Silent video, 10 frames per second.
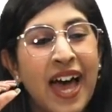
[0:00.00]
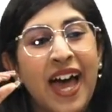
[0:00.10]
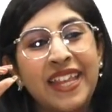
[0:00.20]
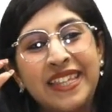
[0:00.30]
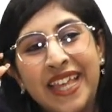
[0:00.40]

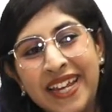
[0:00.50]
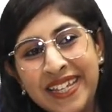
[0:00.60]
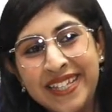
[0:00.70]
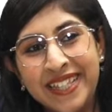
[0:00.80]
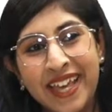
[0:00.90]
and then
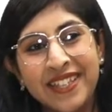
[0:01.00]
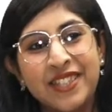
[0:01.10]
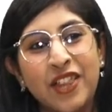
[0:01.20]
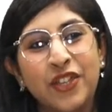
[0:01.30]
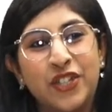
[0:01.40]
he
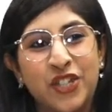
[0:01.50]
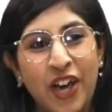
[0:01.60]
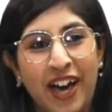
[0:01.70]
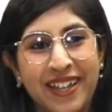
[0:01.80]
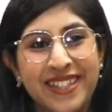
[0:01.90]
says the
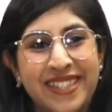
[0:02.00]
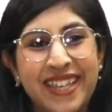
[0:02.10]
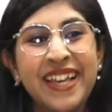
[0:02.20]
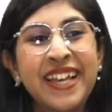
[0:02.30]
chance.